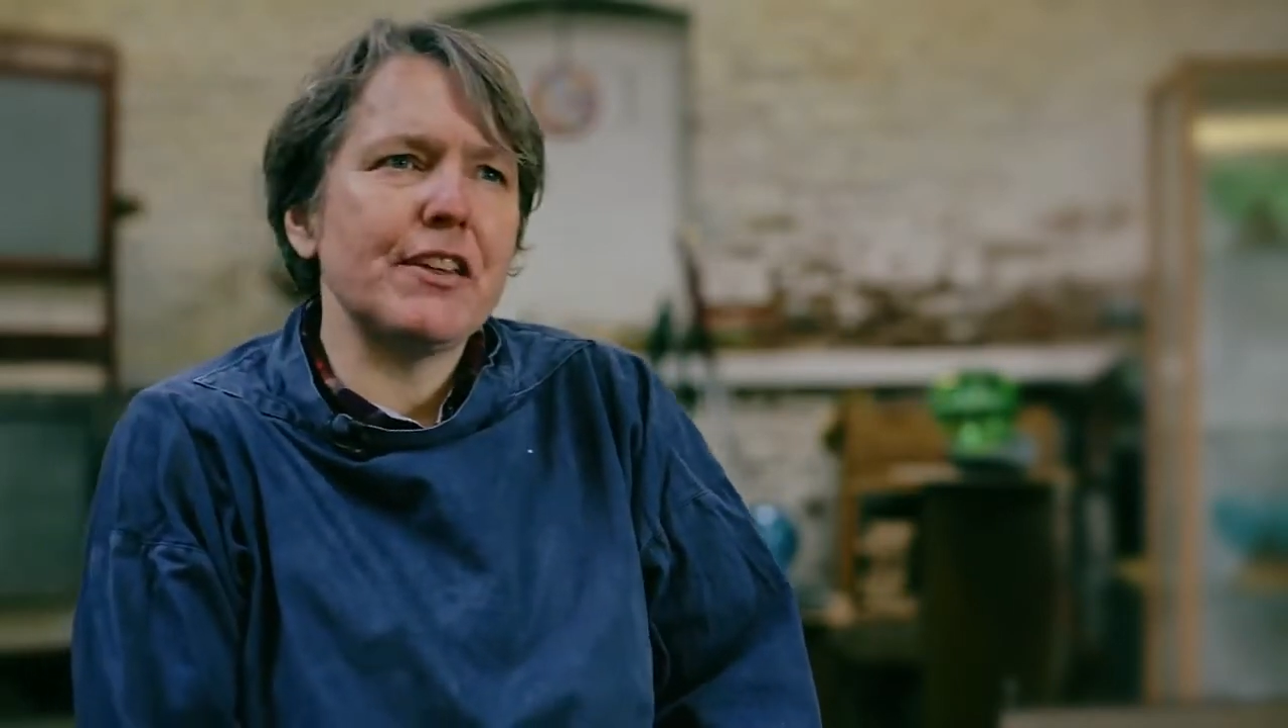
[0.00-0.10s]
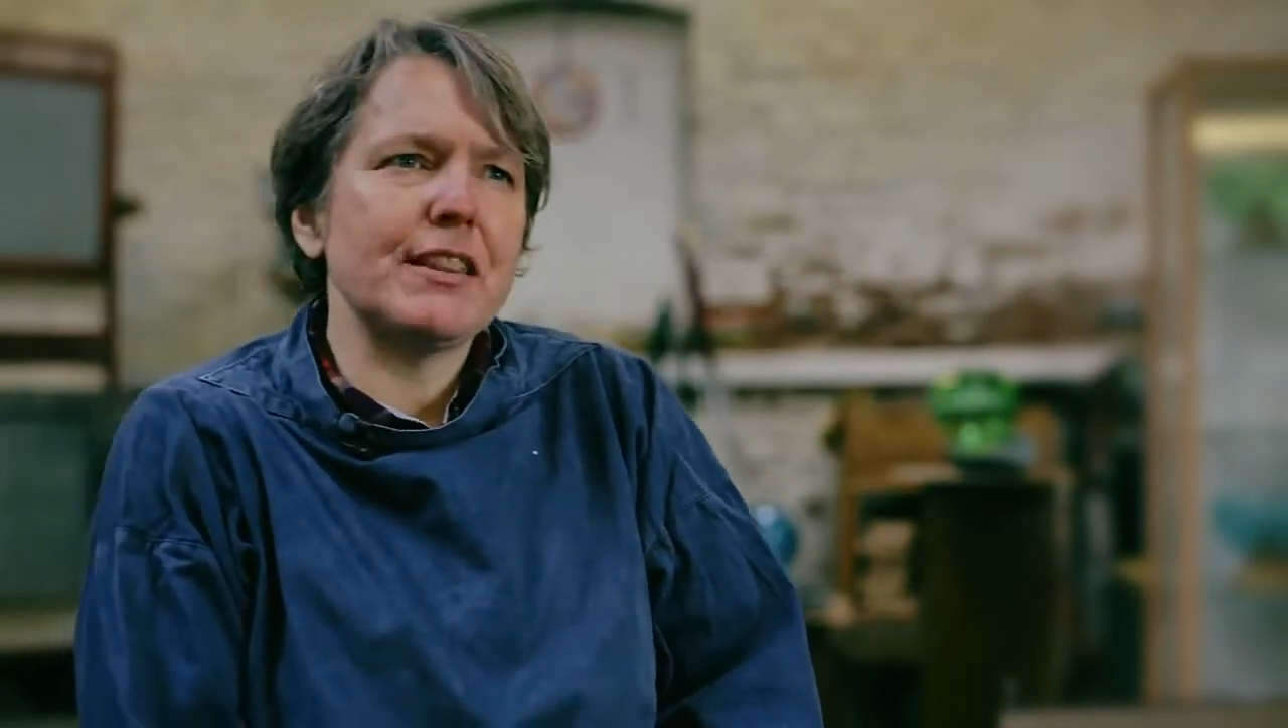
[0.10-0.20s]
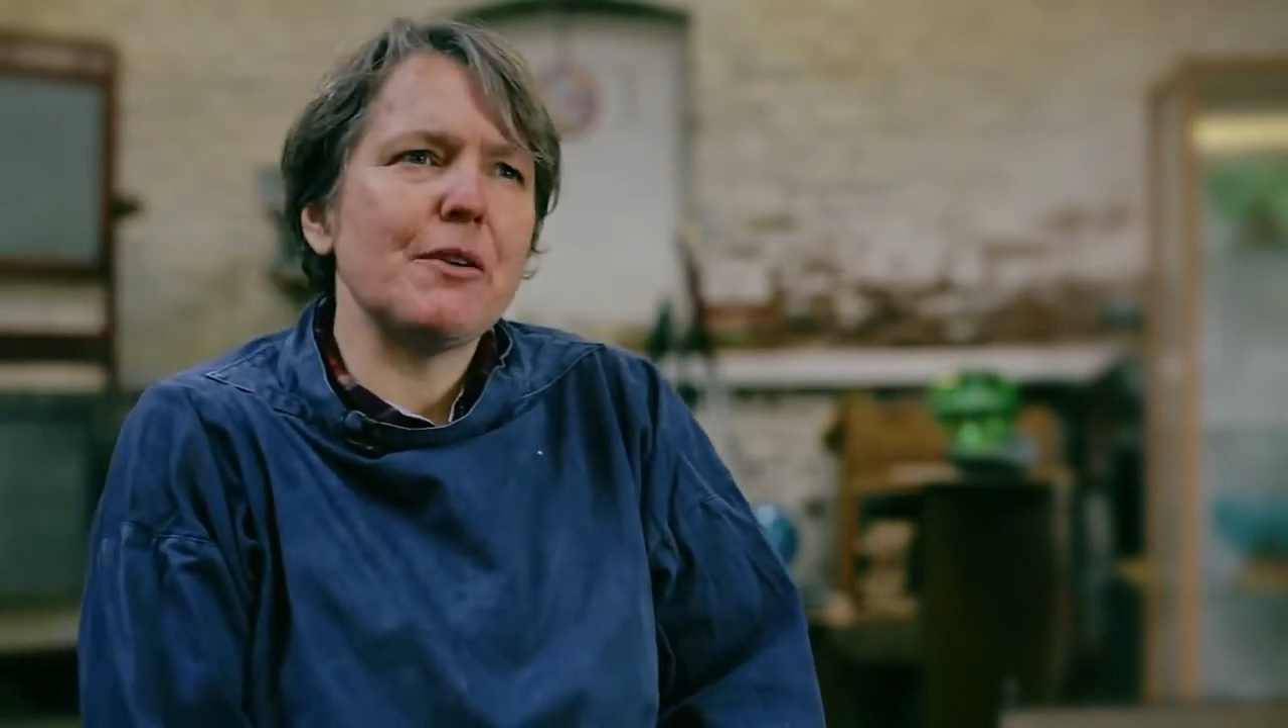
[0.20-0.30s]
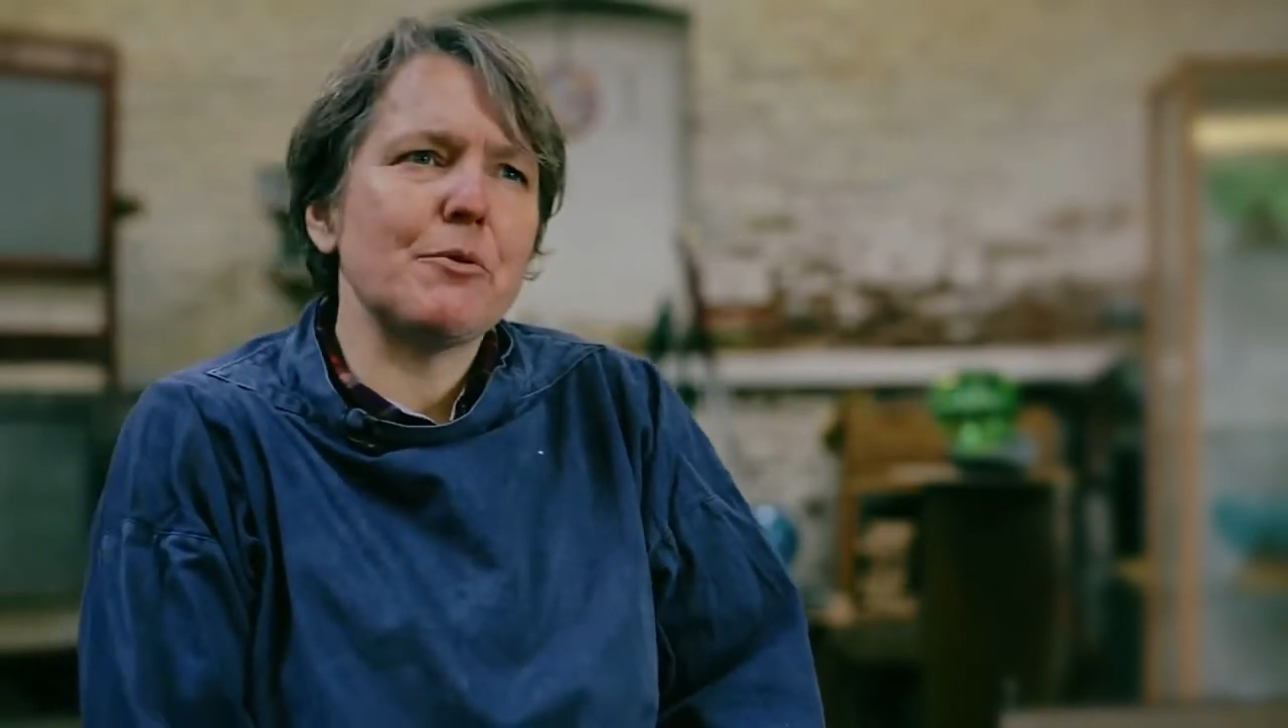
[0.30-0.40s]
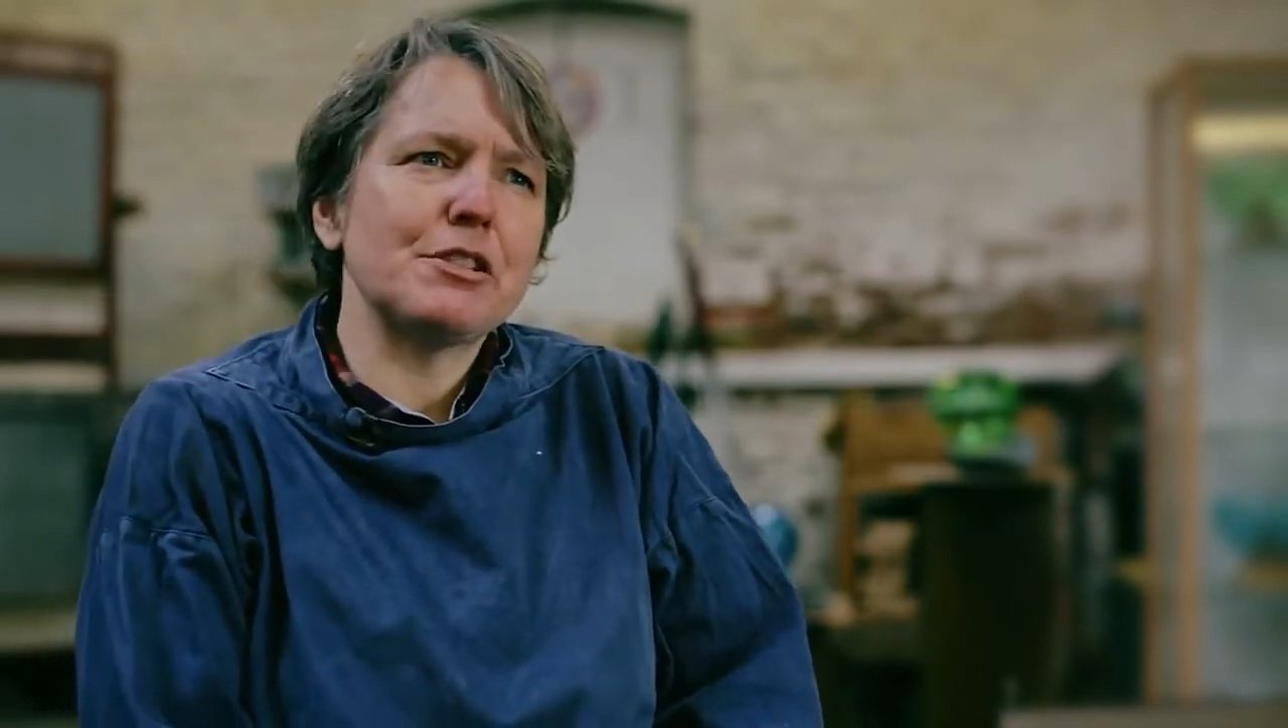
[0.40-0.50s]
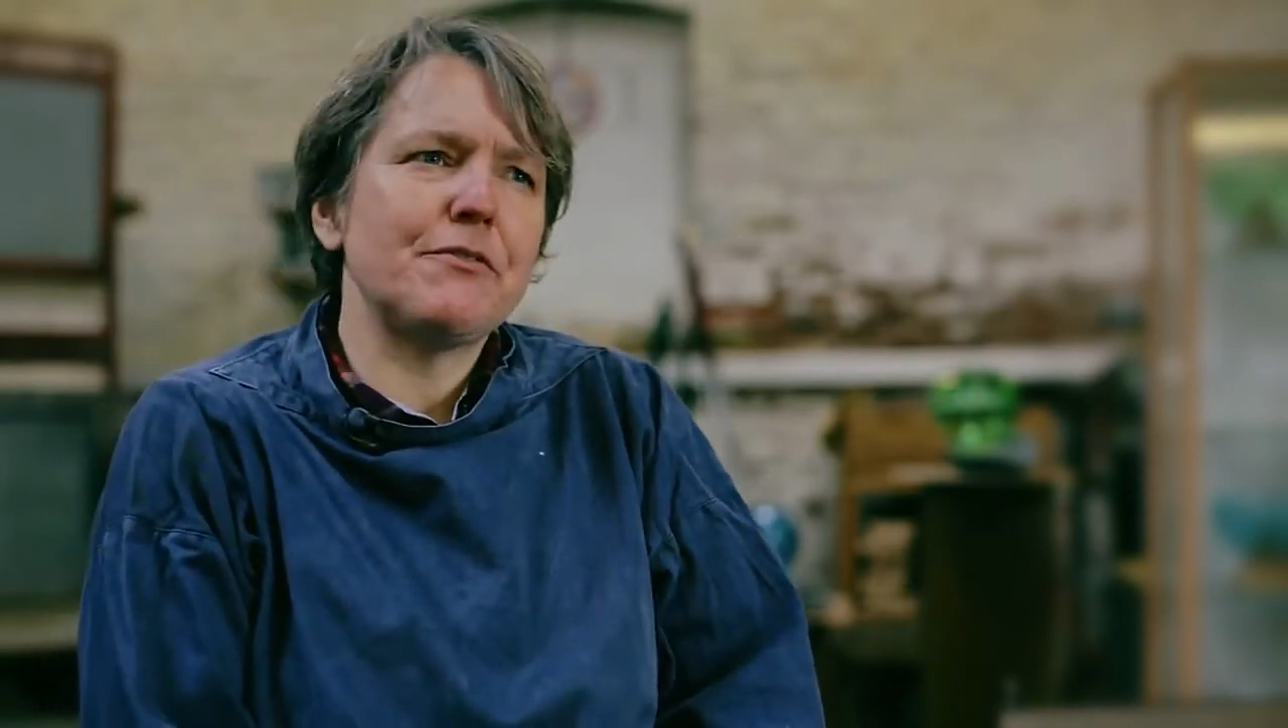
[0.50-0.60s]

then they want